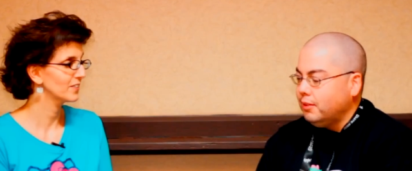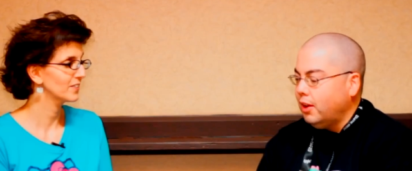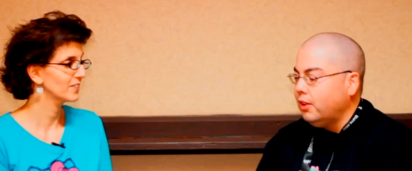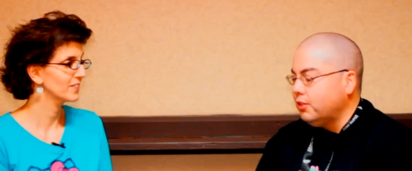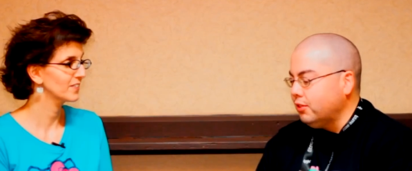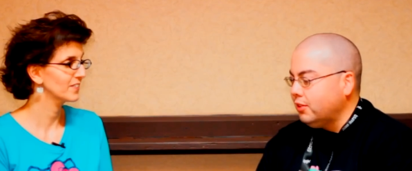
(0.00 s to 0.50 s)

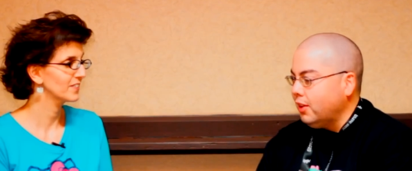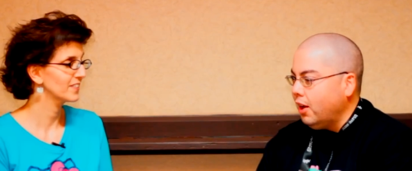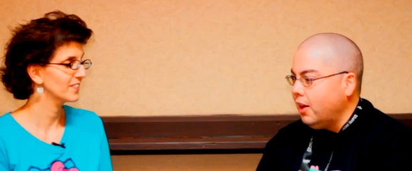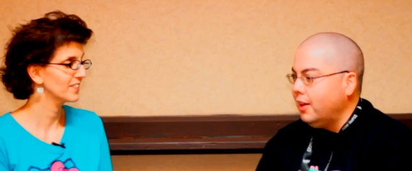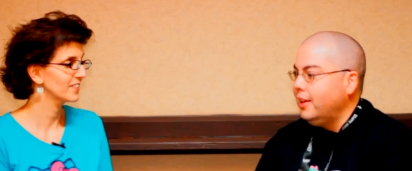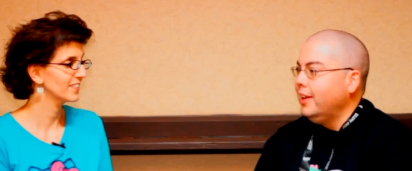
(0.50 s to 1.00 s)
Speaker 1: also
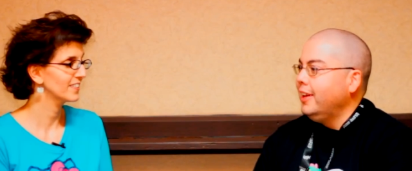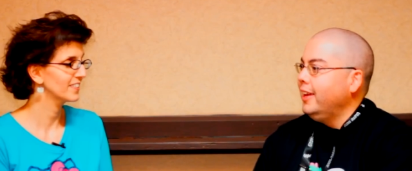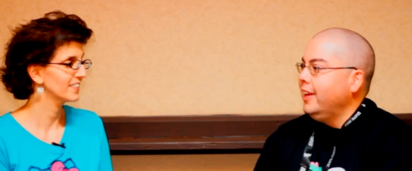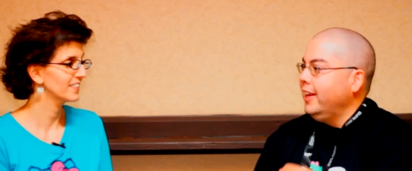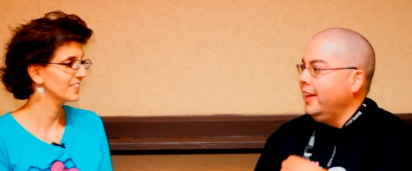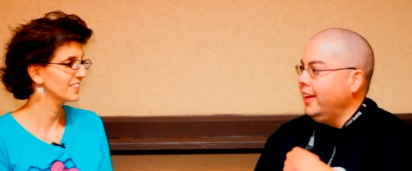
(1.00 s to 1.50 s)
starred
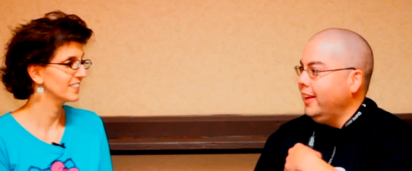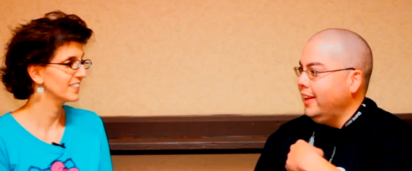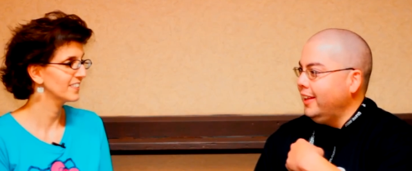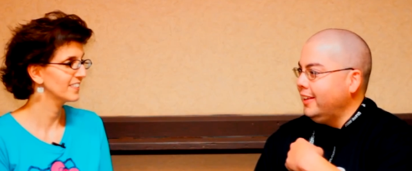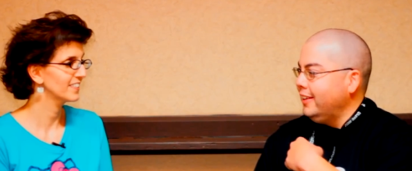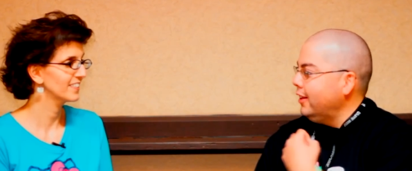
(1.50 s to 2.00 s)

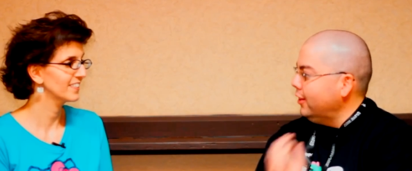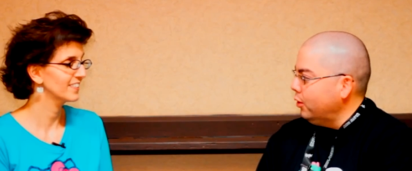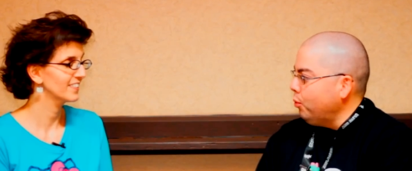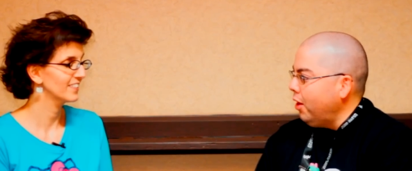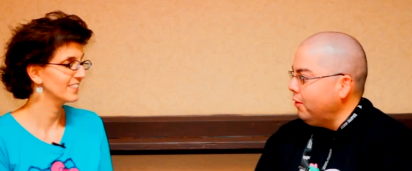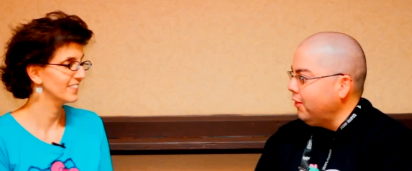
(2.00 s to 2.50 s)
in
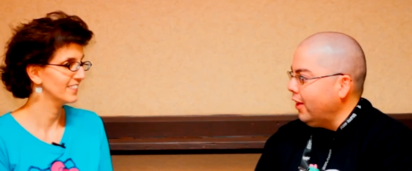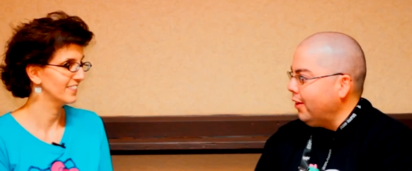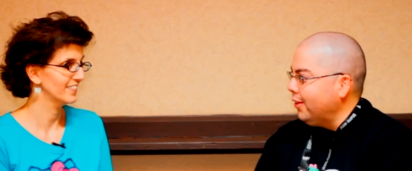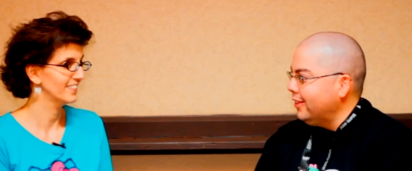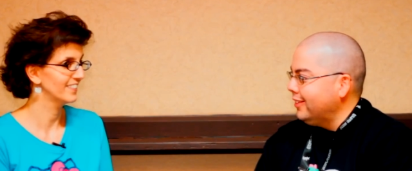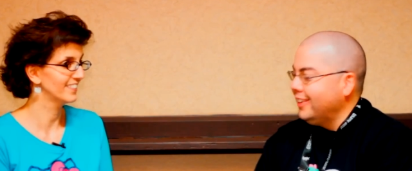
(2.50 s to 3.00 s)
The
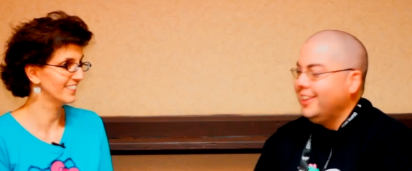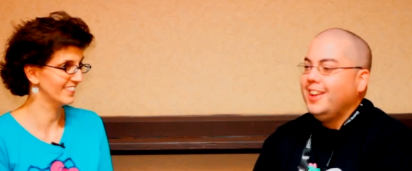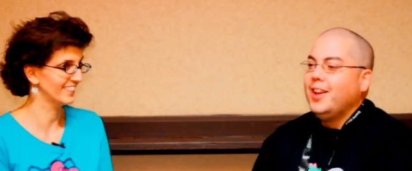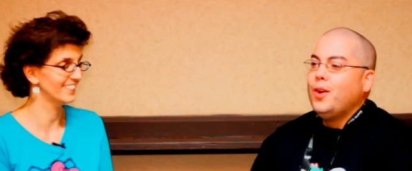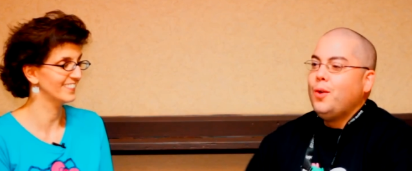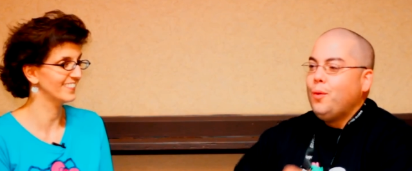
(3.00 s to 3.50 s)
Wallflower.
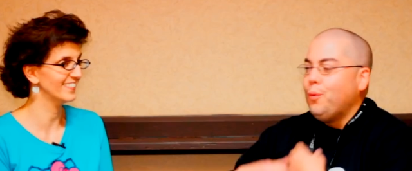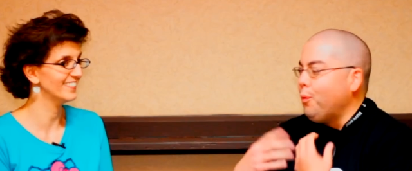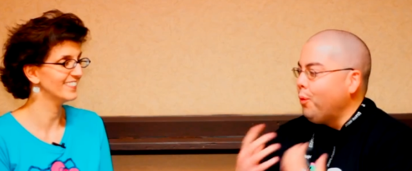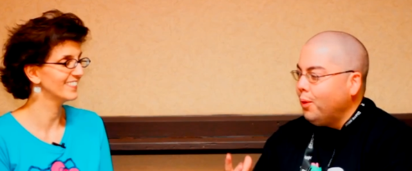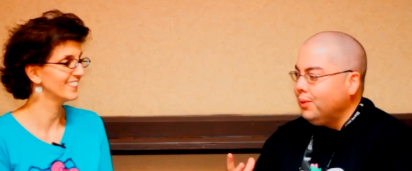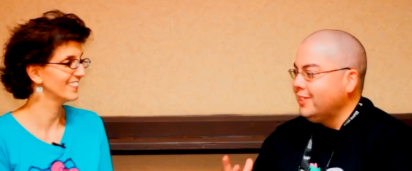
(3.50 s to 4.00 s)
Mm-hmm.
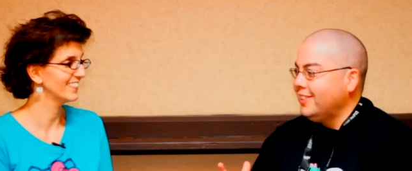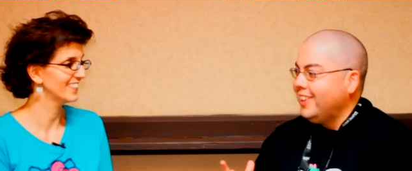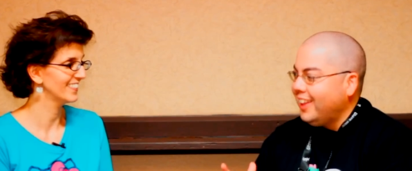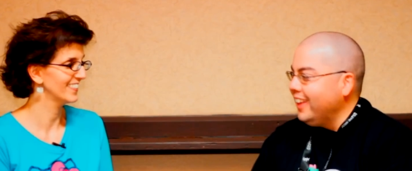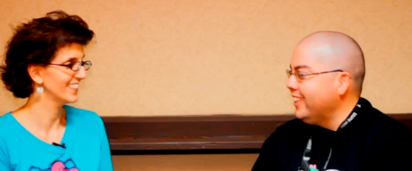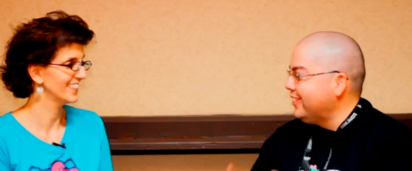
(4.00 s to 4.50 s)
What was
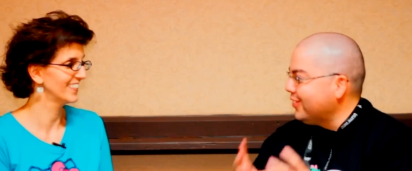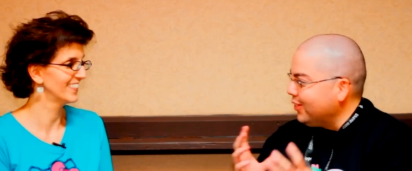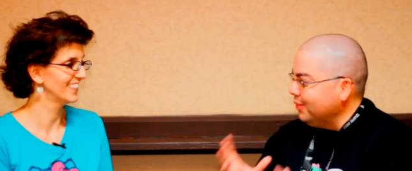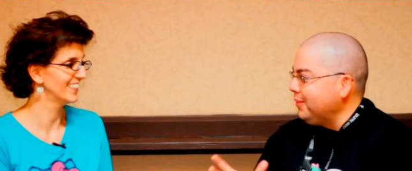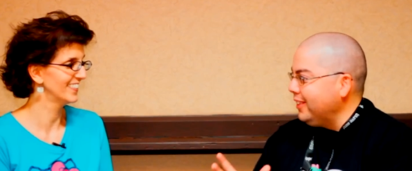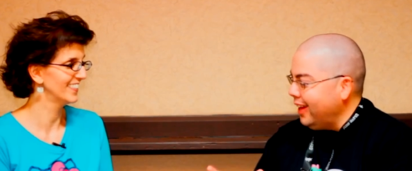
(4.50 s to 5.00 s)
it like
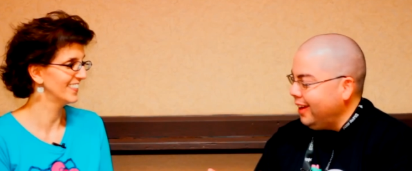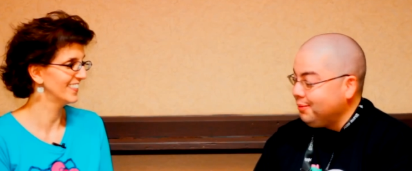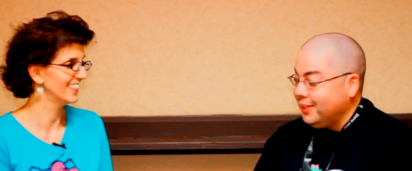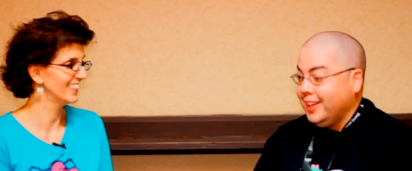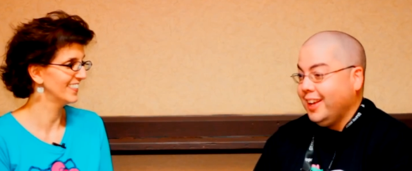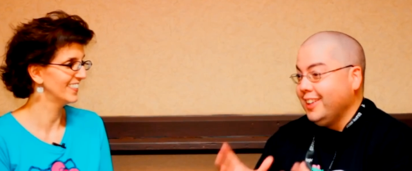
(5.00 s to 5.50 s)
script
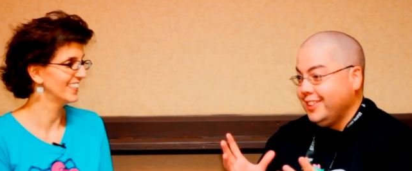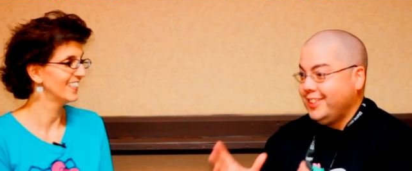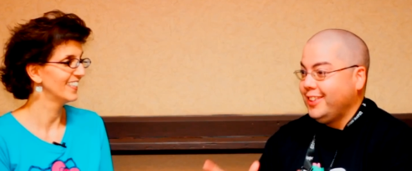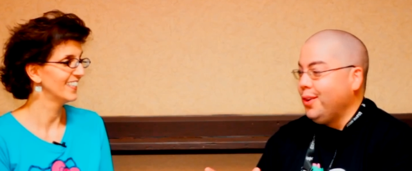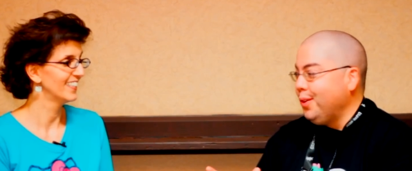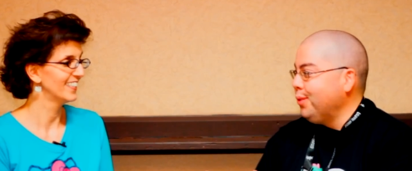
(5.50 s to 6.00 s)
adapting a
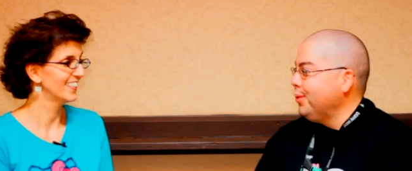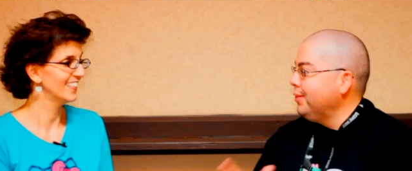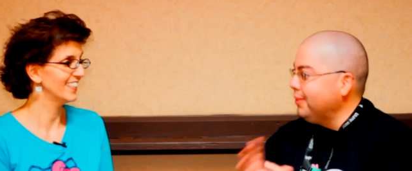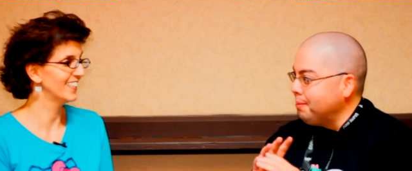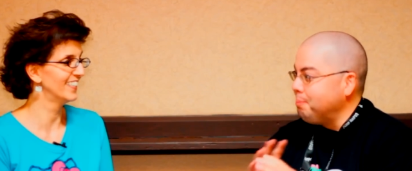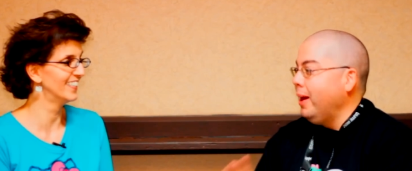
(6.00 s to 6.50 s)
show
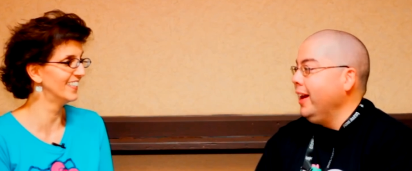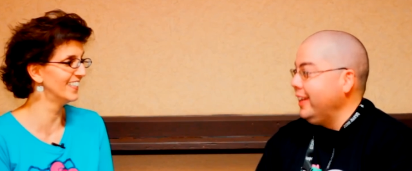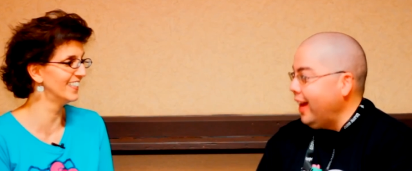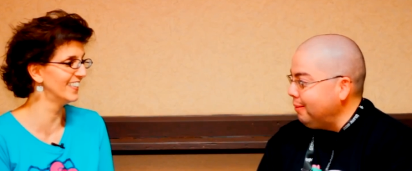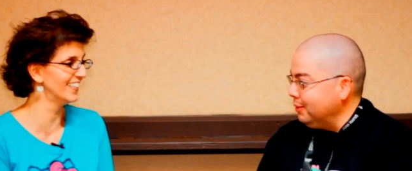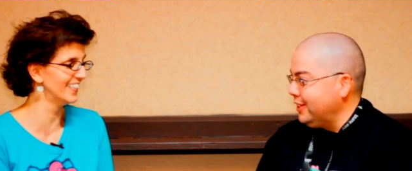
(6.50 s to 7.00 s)
by
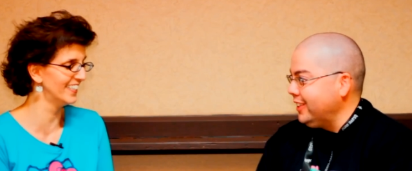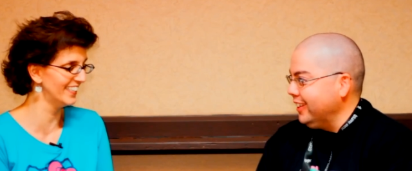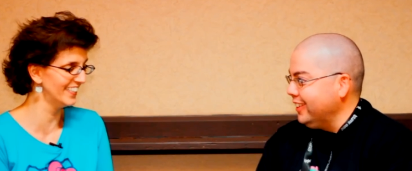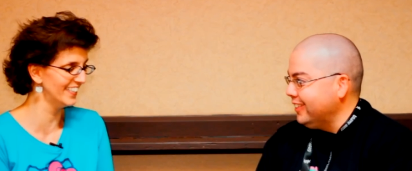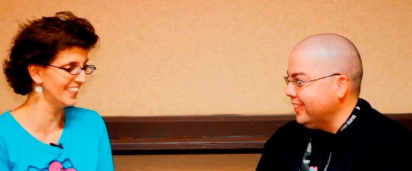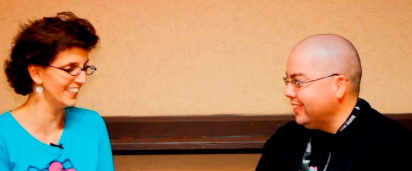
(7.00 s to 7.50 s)

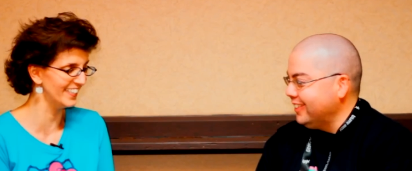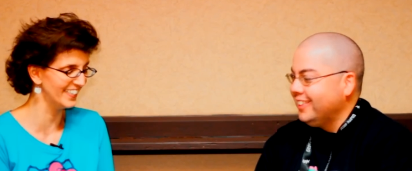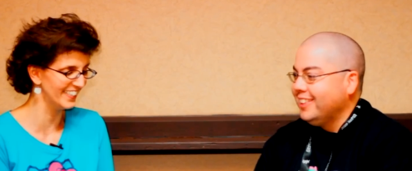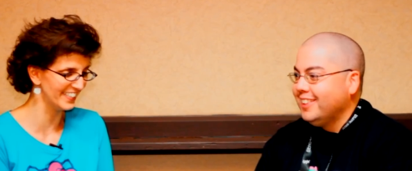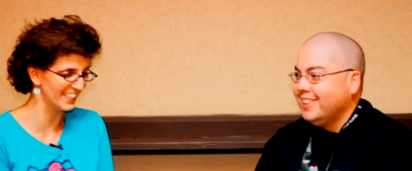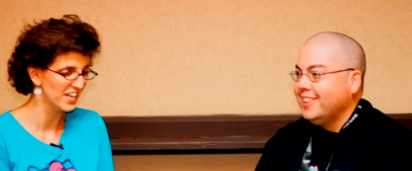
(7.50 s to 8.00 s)
Nabeshin?
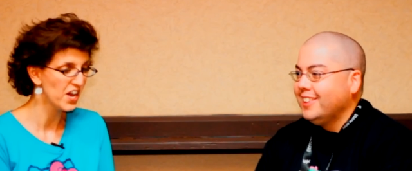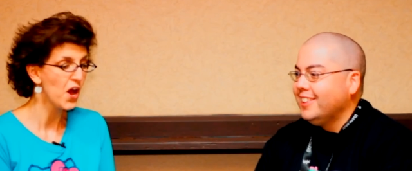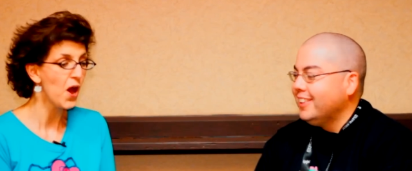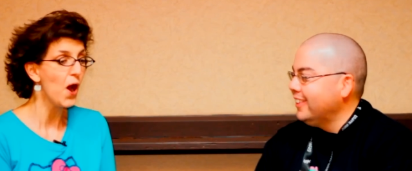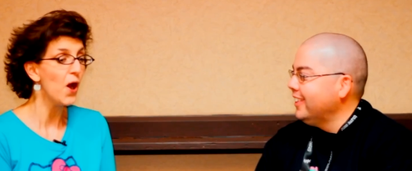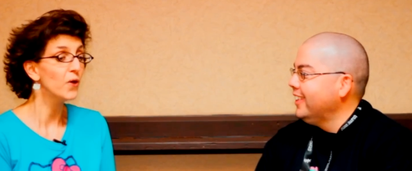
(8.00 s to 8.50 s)

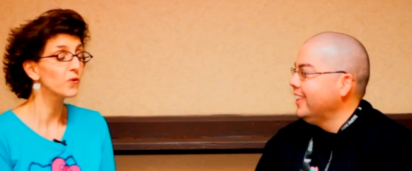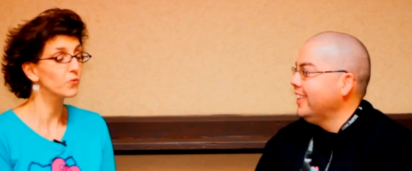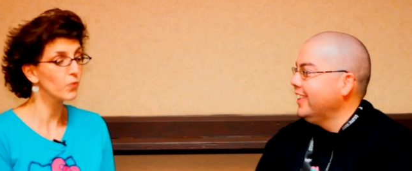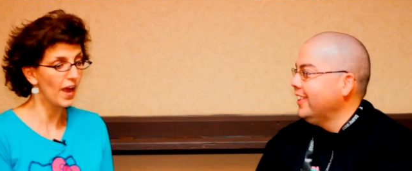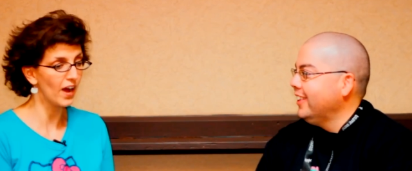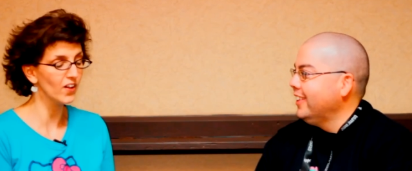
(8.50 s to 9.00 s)

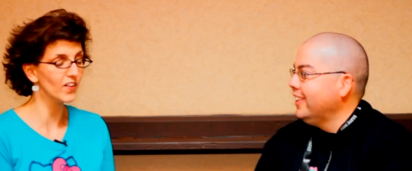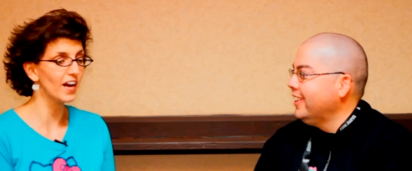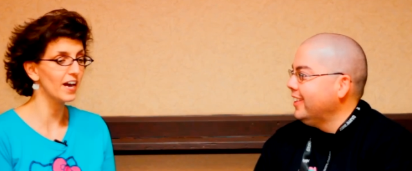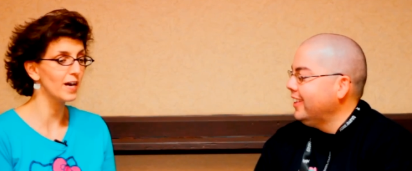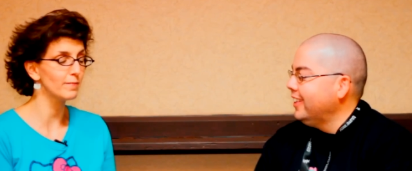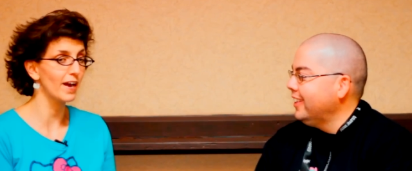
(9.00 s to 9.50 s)
Speaker 2: Well,
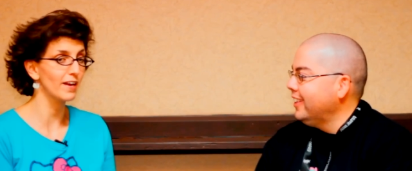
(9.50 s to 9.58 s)
um,